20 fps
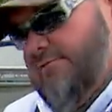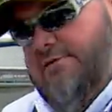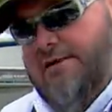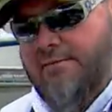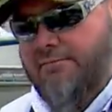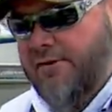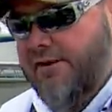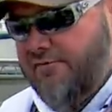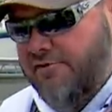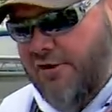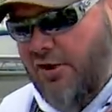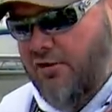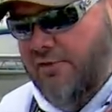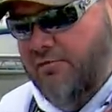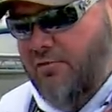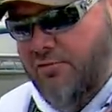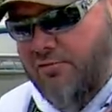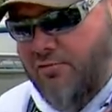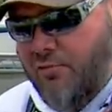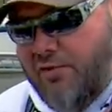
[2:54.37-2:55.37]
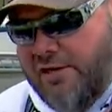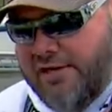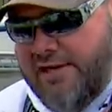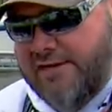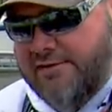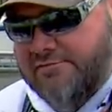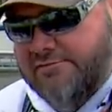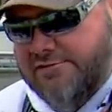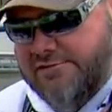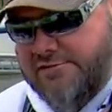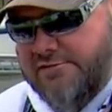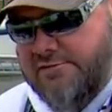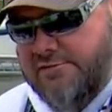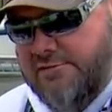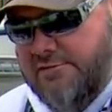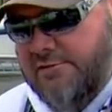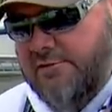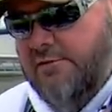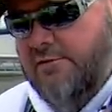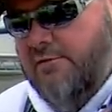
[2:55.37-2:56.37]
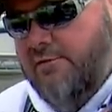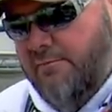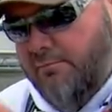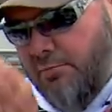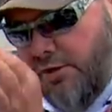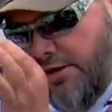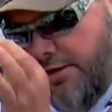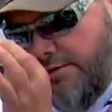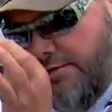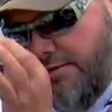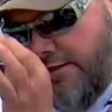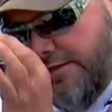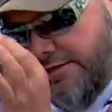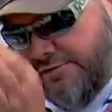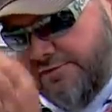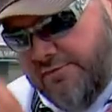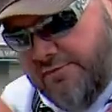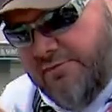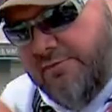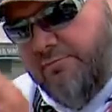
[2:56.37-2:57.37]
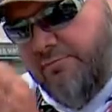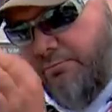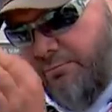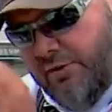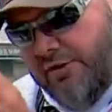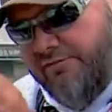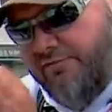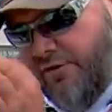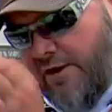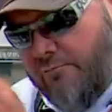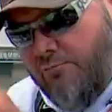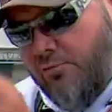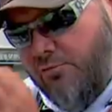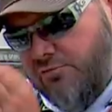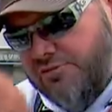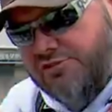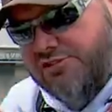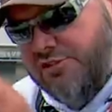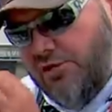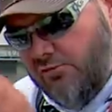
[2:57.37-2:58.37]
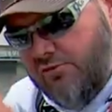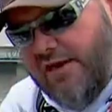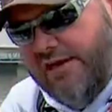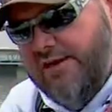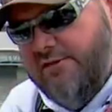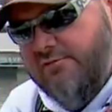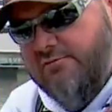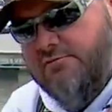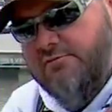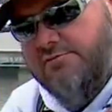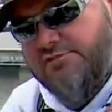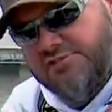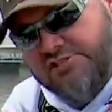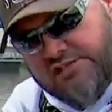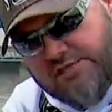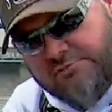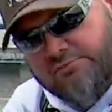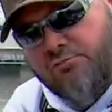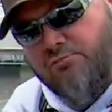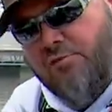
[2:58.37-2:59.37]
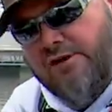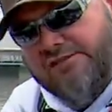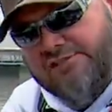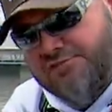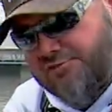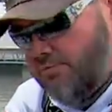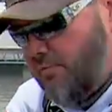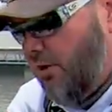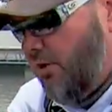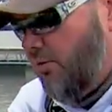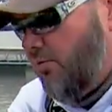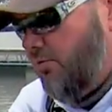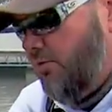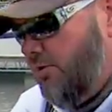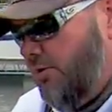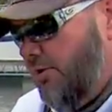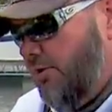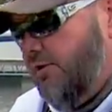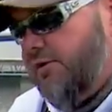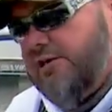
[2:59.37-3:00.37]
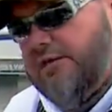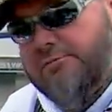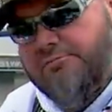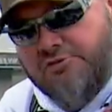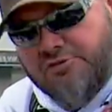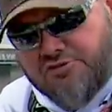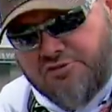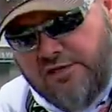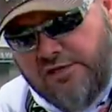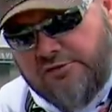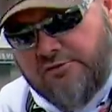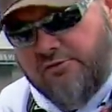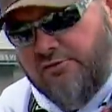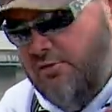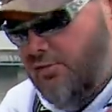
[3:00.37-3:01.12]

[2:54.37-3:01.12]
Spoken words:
I may have caught them on a 1 ounce. But if I'm wanting to slow down, just keep the weight small. Keep the trailer